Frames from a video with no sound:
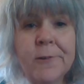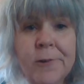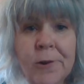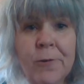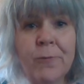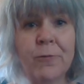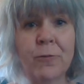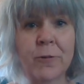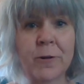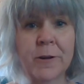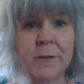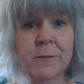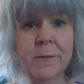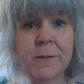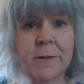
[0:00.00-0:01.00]
go for
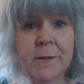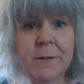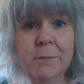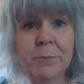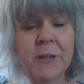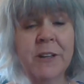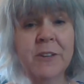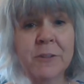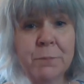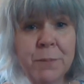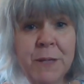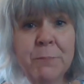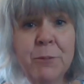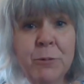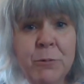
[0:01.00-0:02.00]
it because
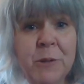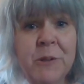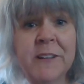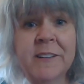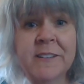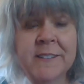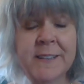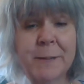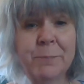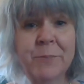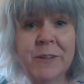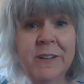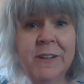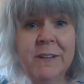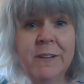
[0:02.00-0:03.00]
people will
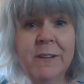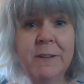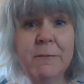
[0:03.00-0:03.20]
accept it